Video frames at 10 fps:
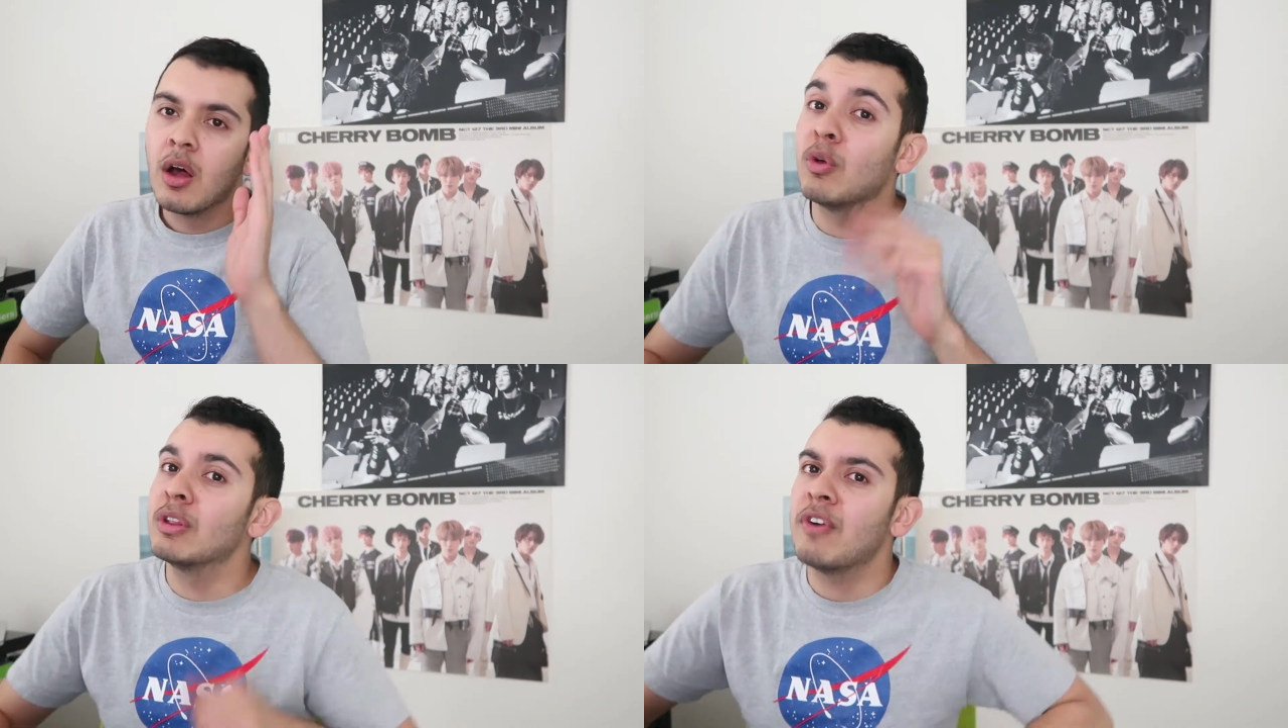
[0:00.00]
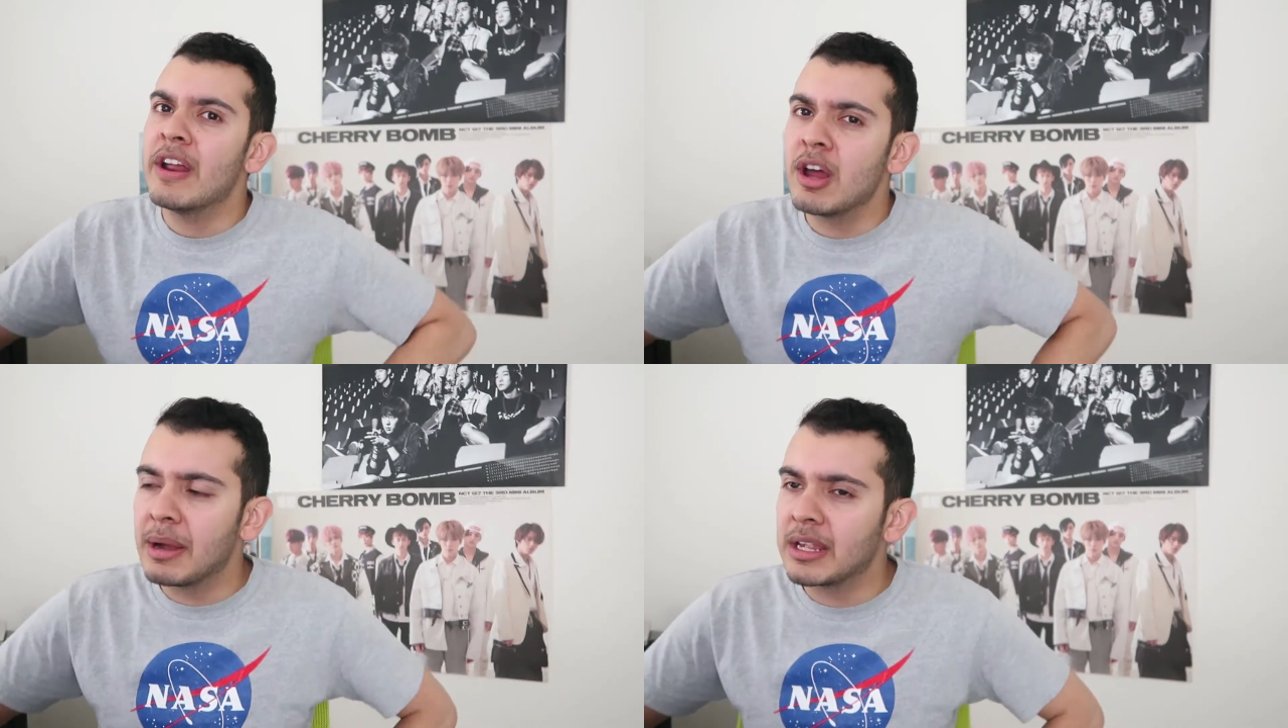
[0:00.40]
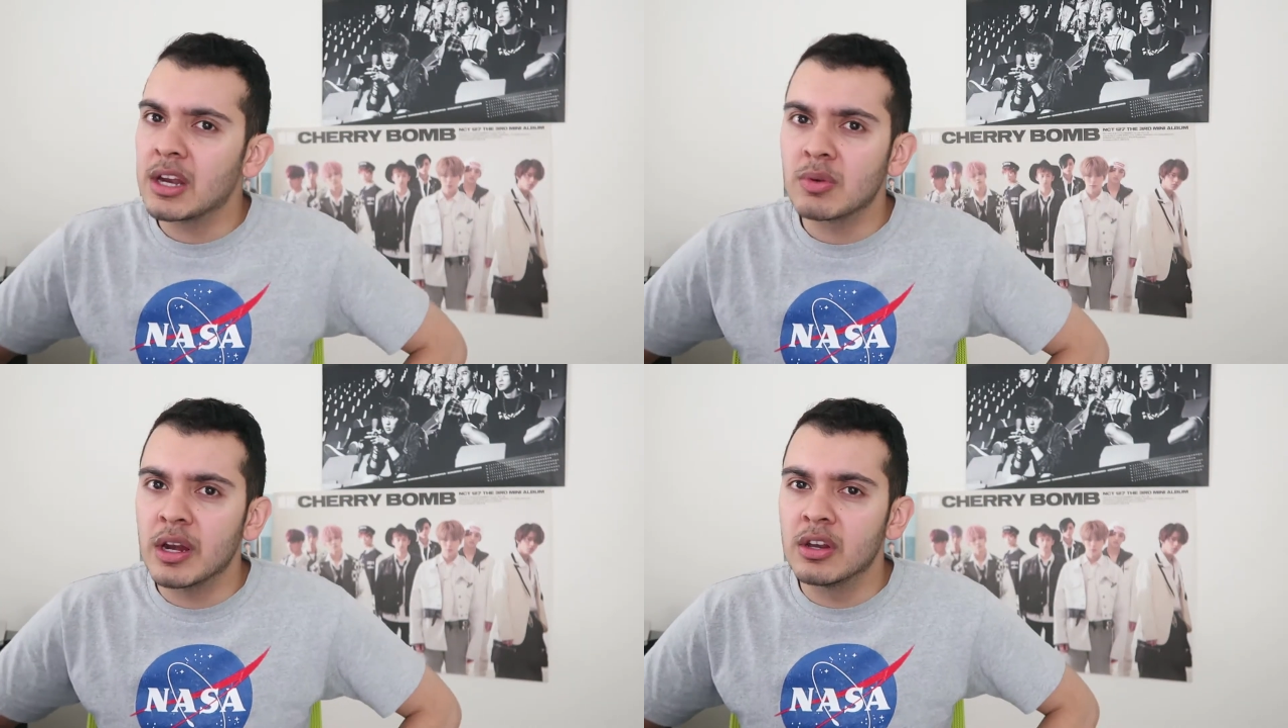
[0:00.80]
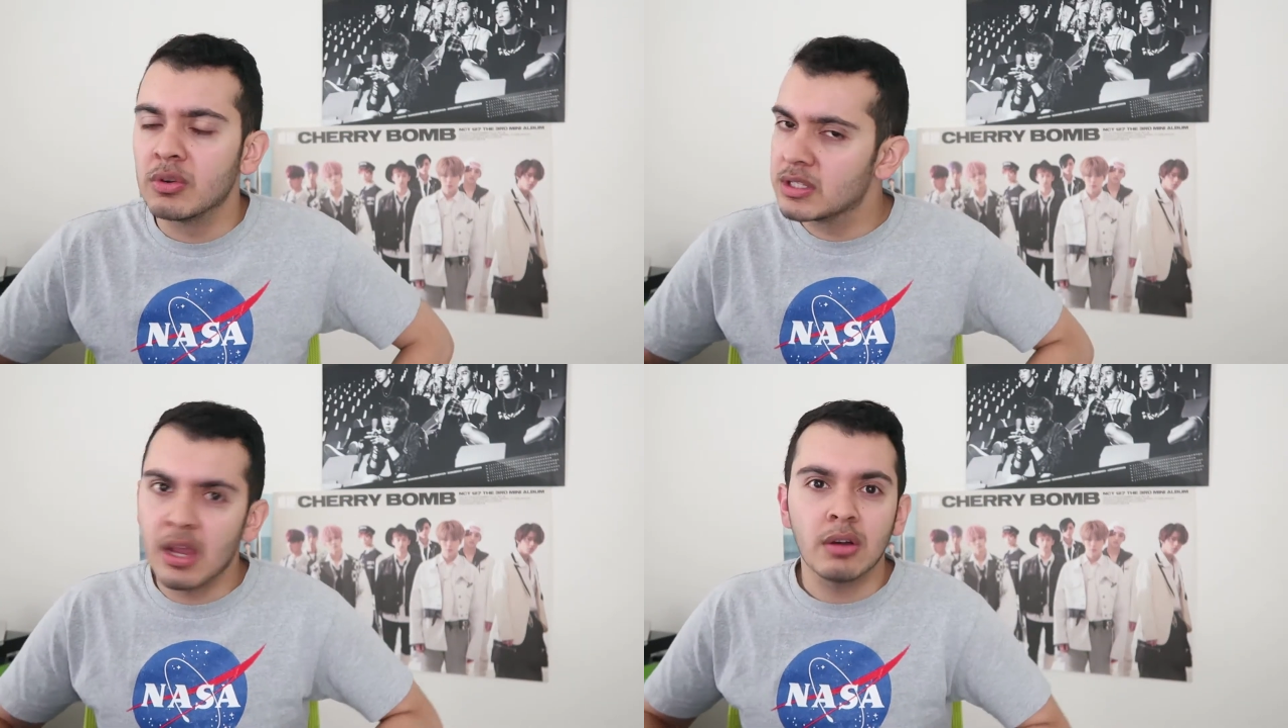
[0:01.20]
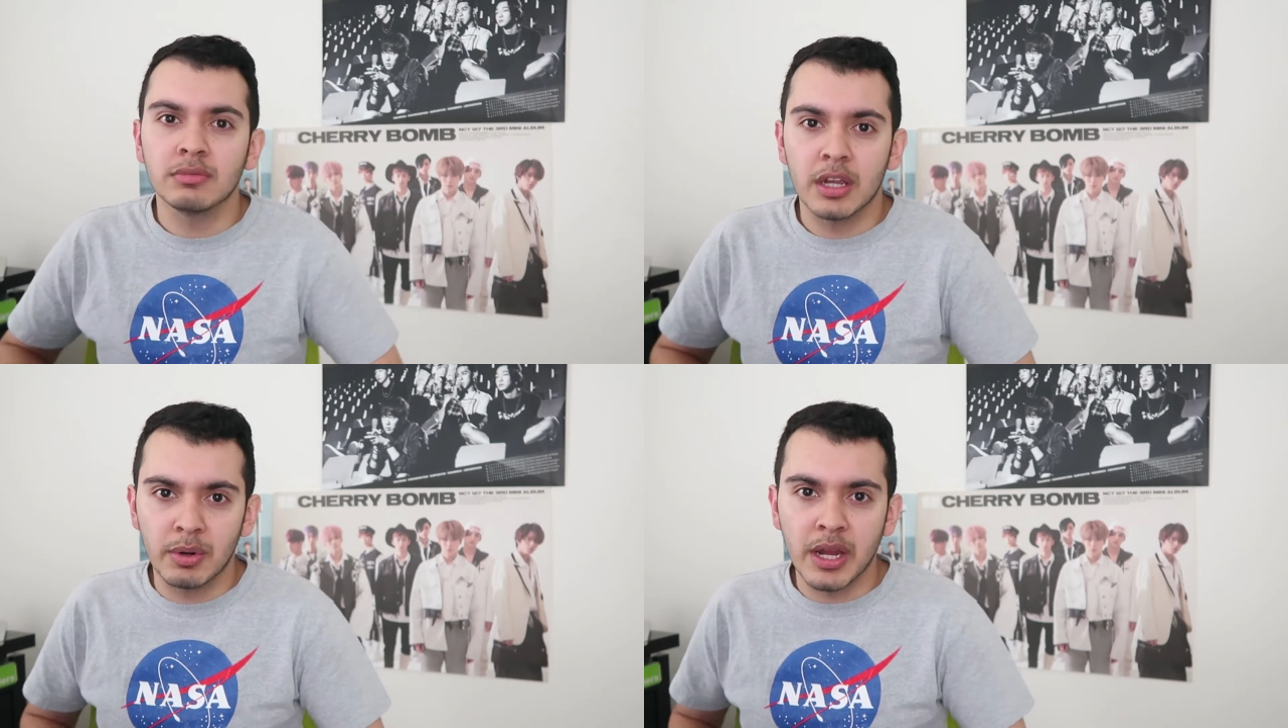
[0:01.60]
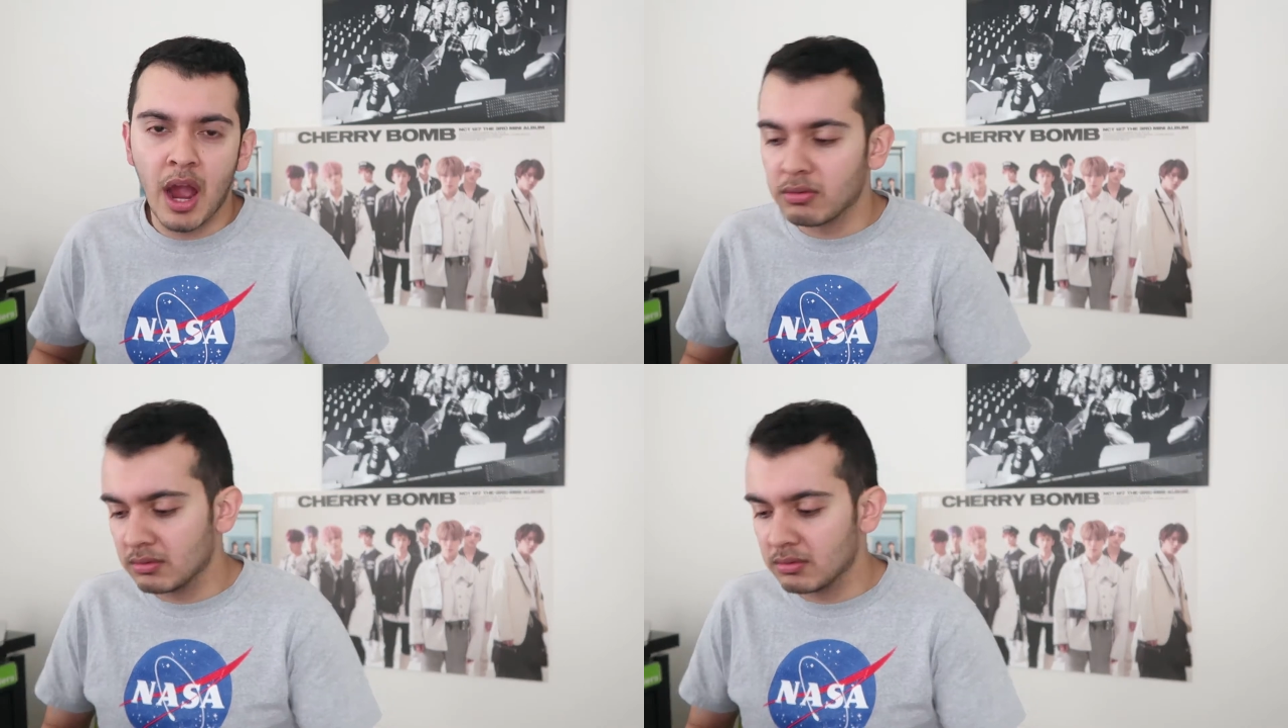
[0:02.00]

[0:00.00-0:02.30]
We'll only find out by getting right into it. So here we go.